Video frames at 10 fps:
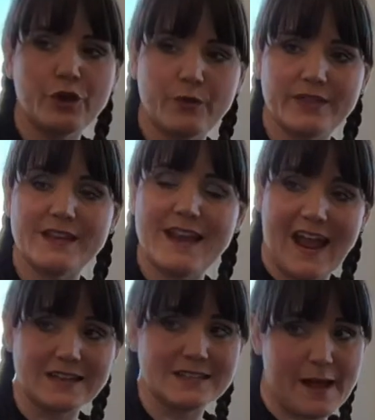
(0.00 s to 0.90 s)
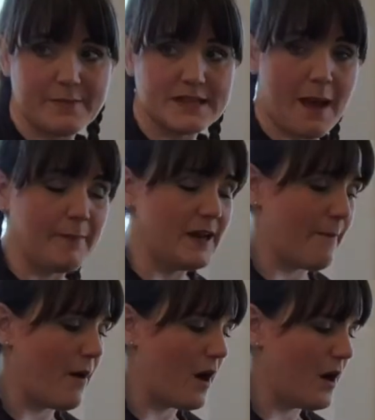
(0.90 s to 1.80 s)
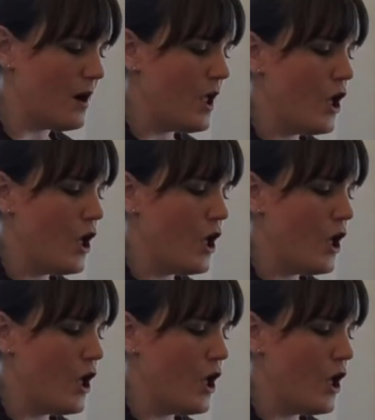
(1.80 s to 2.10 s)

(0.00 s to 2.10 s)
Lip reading: know what the next steps coming up are,